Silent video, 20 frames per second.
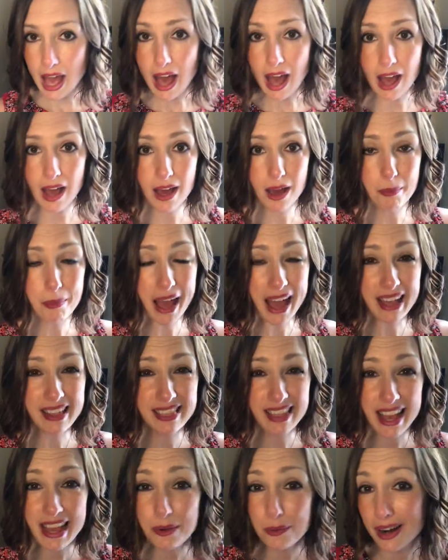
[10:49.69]
And
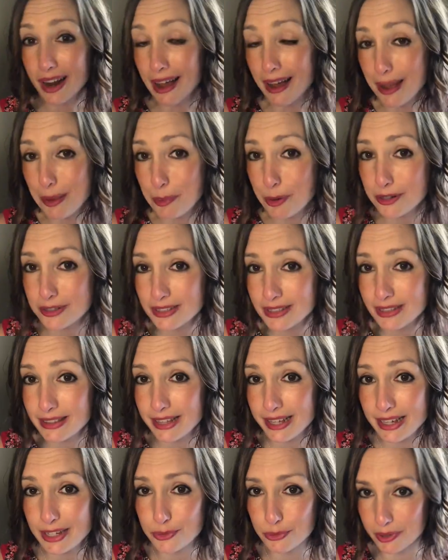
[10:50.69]
then what I personally
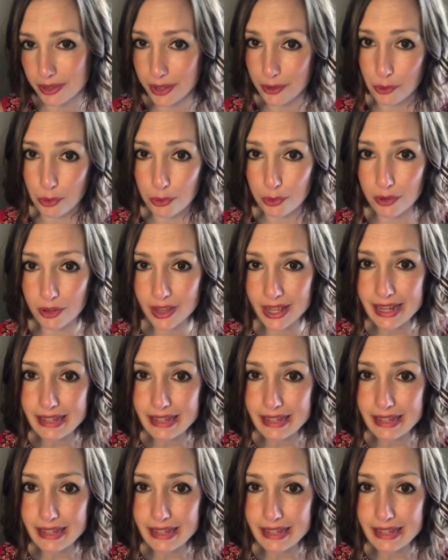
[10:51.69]
think is really cool